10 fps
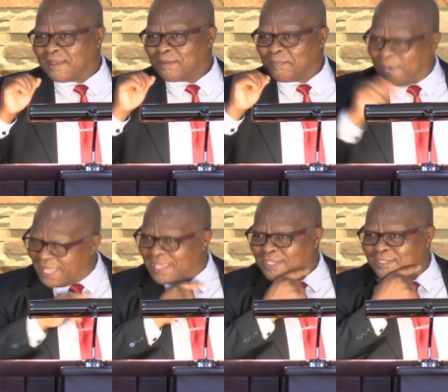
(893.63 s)

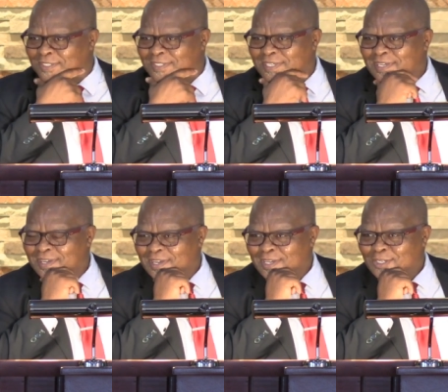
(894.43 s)
please
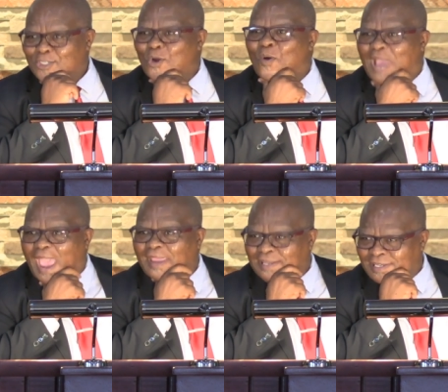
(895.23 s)
show
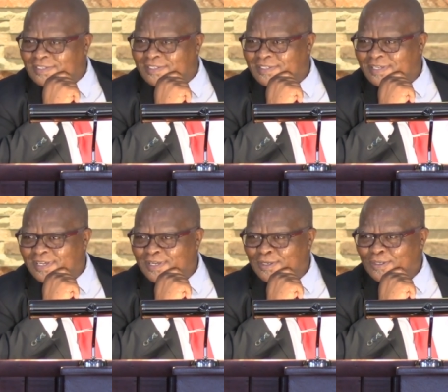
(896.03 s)
kindness
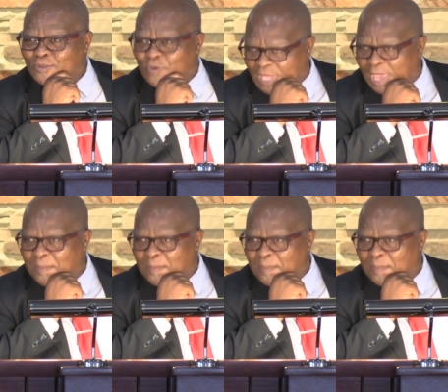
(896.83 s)
to them.